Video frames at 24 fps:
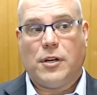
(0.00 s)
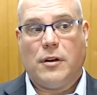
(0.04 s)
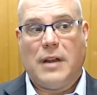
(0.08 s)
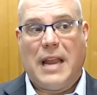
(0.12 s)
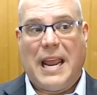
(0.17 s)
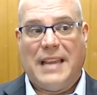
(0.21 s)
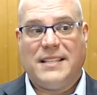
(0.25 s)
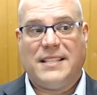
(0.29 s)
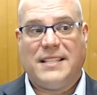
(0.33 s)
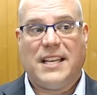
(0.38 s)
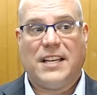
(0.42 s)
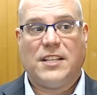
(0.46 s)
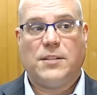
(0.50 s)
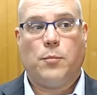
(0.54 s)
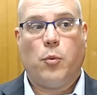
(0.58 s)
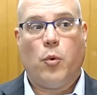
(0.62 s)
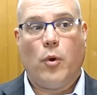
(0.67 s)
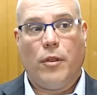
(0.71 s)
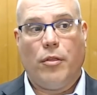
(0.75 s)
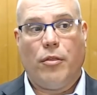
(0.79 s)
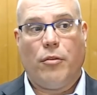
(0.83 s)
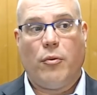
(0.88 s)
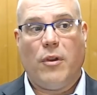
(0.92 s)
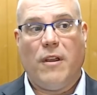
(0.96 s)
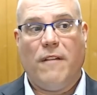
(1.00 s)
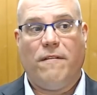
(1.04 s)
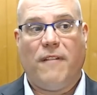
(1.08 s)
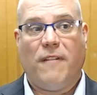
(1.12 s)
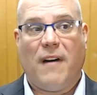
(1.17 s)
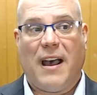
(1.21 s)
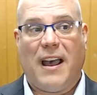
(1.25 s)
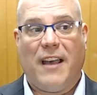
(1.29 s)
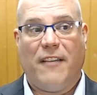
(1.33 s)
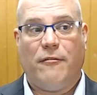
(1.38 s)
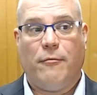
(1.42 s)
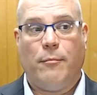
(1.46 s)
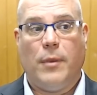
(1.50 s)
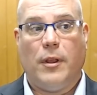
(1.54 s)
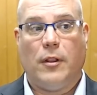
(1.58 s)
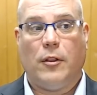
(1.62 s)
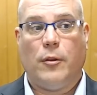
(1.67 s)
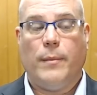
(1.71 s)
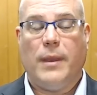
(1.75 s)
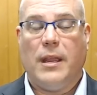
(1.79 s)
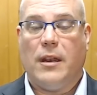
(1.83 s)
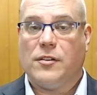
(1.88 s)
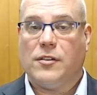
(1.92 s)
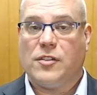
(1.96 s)
a 6.35
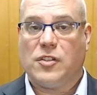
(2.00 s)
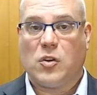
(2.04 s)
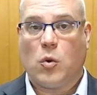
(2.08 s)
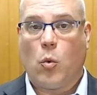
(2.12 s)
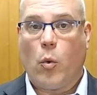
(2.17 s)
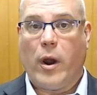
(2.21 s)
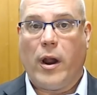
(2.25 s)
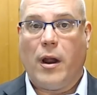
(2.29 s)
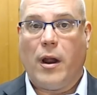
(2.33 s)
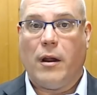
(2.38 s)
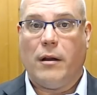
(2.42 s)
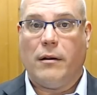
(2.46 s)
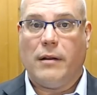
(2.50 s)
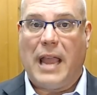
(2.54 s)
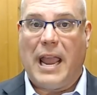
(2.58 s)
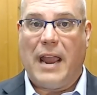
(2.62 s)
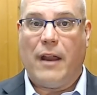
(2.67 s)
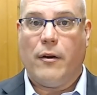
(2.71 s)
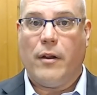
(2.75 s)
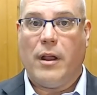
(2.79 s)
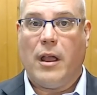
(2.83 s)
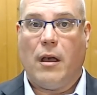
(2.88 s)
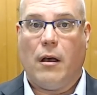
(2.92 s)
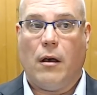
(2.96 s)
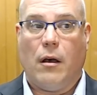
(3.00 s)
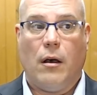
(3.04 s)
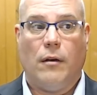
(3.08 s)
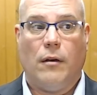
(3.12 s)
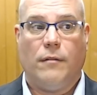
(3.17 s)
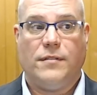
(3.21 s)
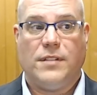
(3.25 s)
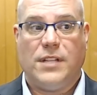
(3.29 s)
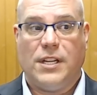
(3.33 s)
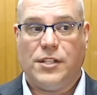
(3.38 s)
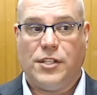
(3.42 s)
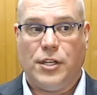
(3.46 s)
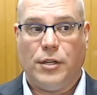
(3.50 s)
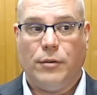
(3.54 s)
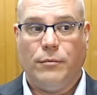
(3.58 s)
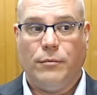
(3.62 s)
millimeter square area of tissue.